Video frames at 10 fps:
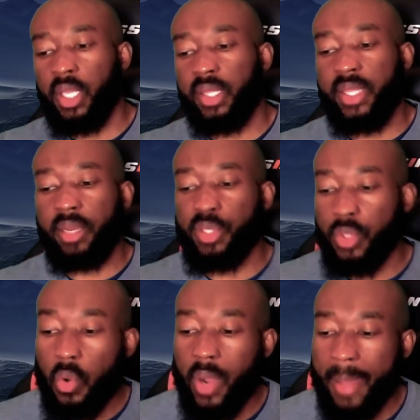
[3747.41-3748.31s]
there is
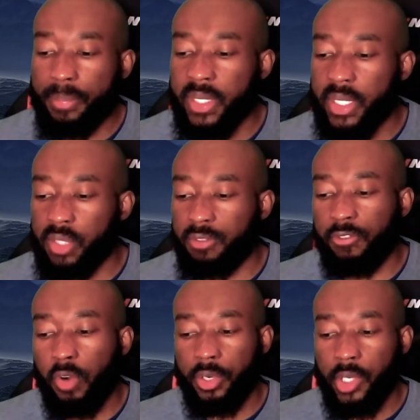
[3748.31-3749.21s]
no happiness
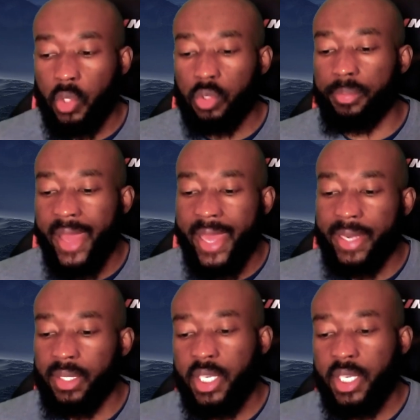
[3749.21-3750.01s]
for a known man